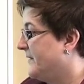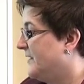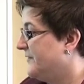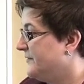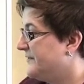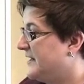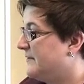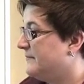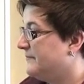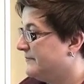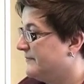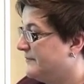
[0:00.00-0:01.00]
although
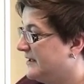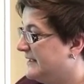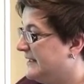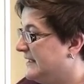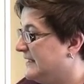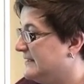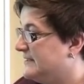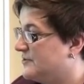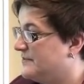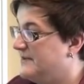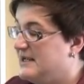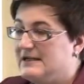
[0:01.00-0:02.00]
they're really
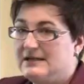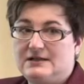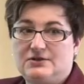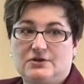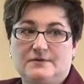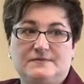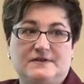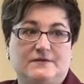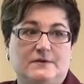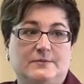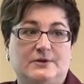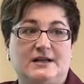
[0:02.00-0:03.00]
intermediate in terms of
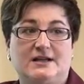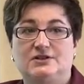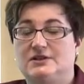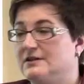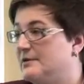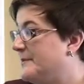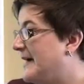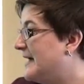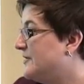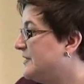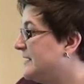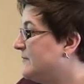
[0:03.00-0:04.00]
their production, they're
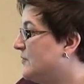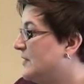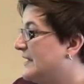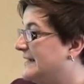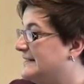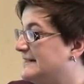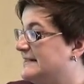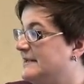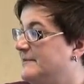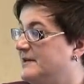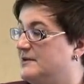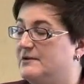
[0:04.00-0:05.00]
patterning more like the
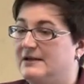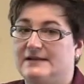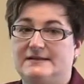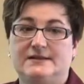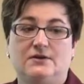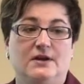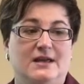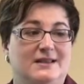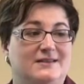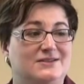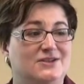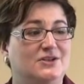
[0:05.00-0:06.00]
typical kids. So
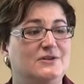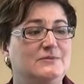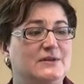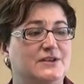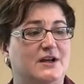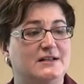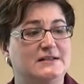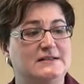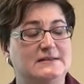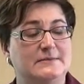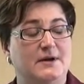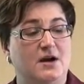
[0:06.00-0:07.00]
the children with
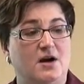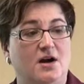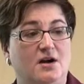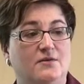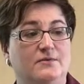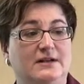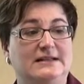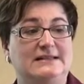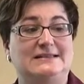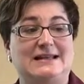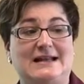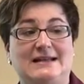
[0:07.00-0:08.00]
autism are really
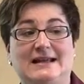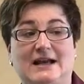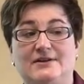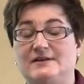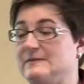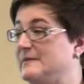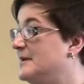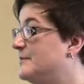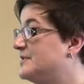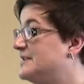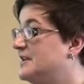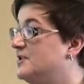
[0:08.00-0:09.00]
standing out as being
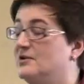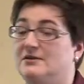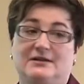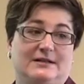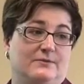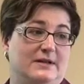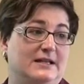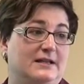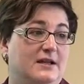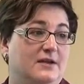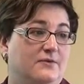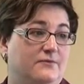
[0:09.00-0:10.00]
particularly
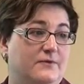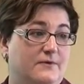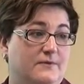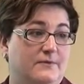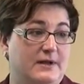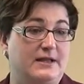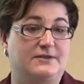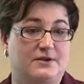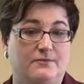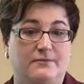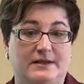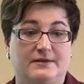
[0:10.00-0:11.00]
weak for,
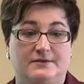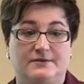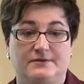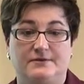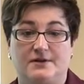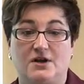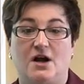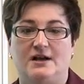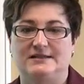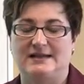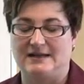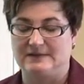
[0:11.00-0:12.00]
with, with the
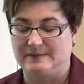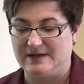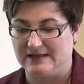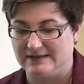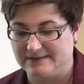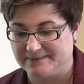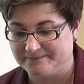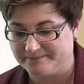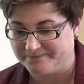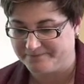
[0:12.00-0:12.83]
content piece.